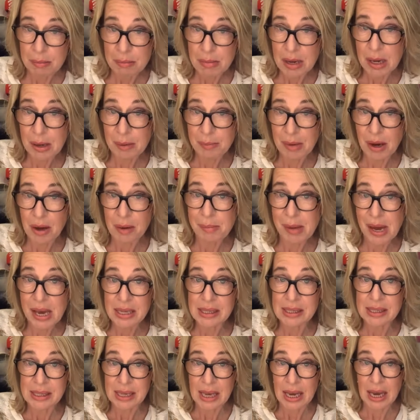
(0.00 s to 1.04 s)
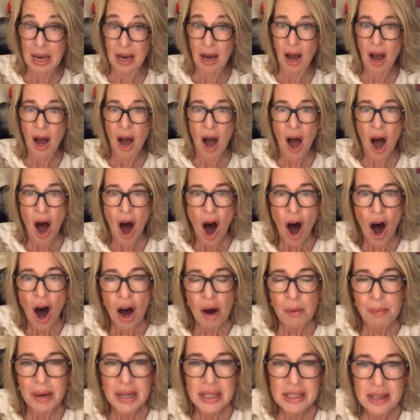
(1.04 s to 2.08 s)
Me and my mates here.
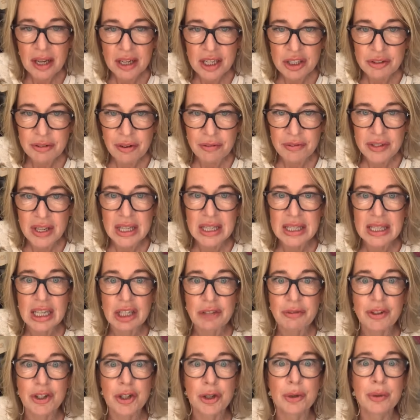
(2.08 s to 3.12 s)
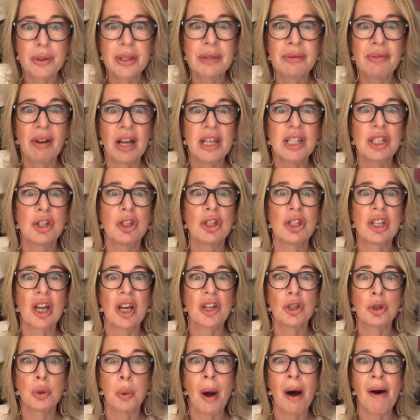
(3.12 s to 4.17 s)
My son is 15, 6 foot two, and
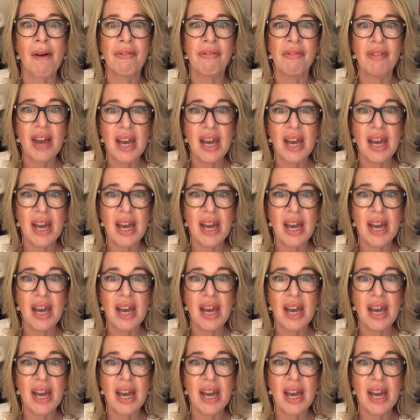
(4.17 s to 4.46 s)
size 12